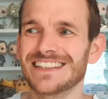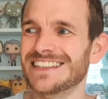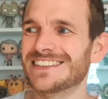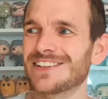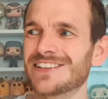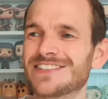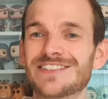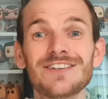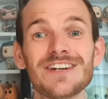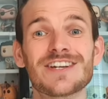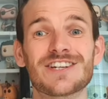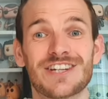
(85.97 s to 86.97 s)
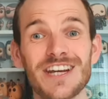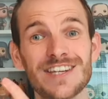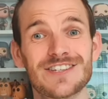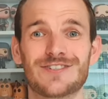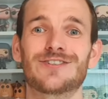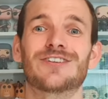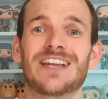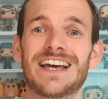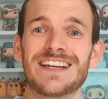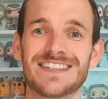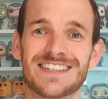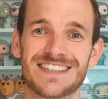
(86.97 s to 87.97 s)
So as soon as she saw
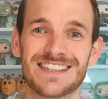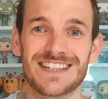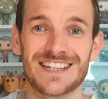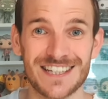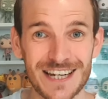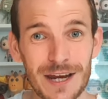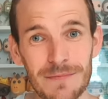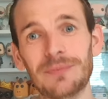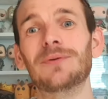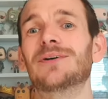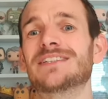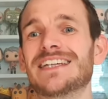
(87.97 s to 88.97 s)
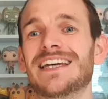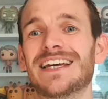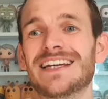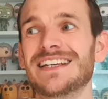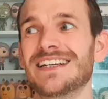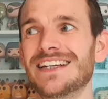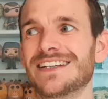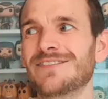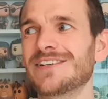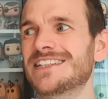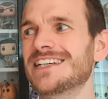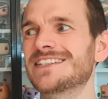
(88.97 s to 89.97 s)
this, she bought it,
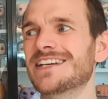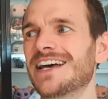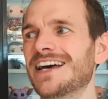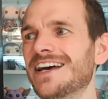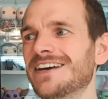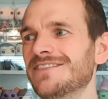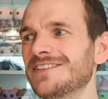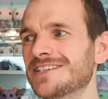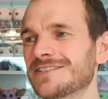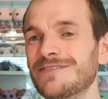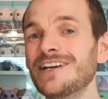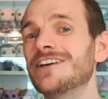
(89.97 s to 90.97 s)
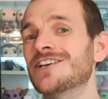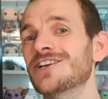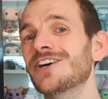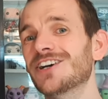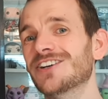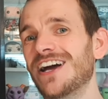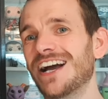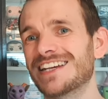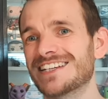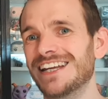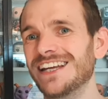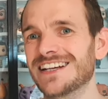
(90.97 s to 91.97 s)
which is, uh, which is really a shocker
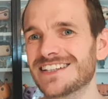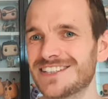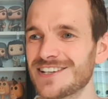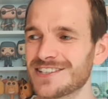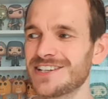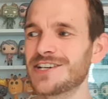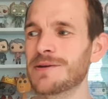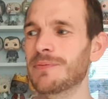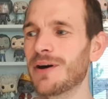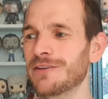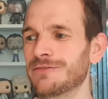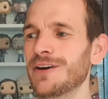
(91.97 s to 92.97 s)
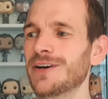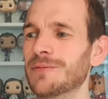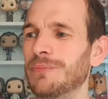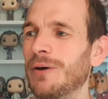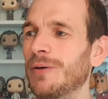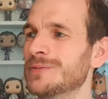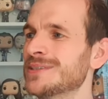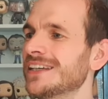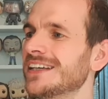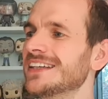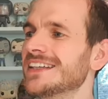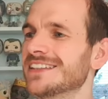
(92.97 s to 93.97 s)
actually, because she doesn't usually buy Funko Pops.
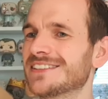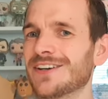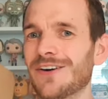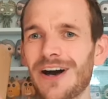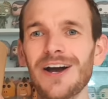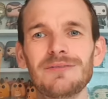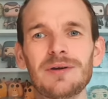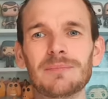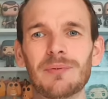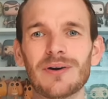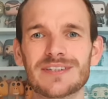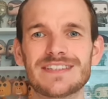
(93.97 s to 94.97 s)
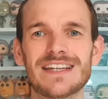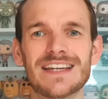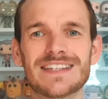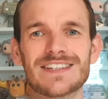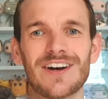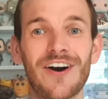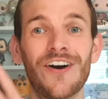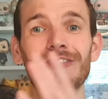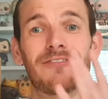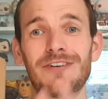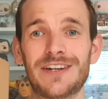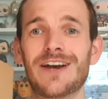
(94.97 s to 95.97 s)
So I'm going to be unboxing this
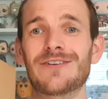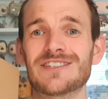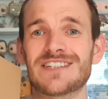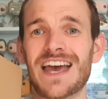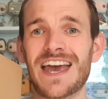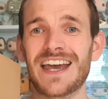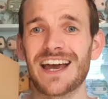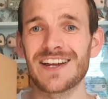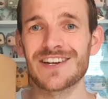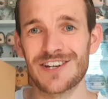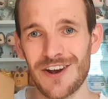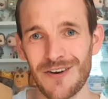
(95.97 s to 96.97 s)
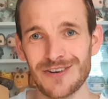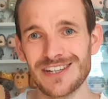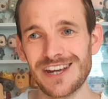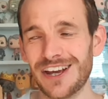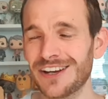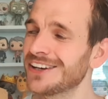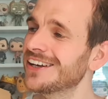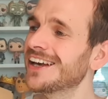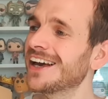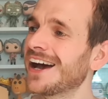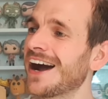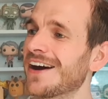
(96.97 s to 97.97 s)
on video today and showing you
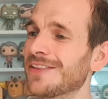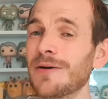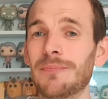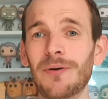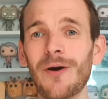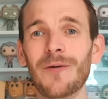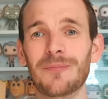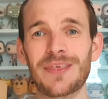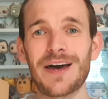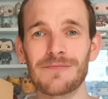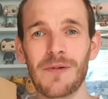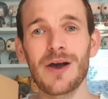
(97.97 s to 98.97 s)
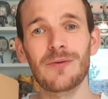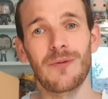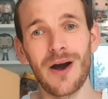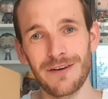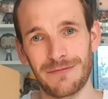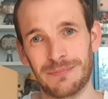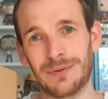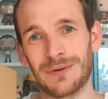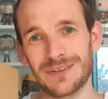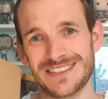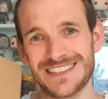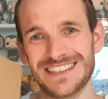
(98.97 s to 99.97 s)
uh, the pop that my wife
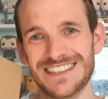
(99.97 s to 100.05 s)
bought.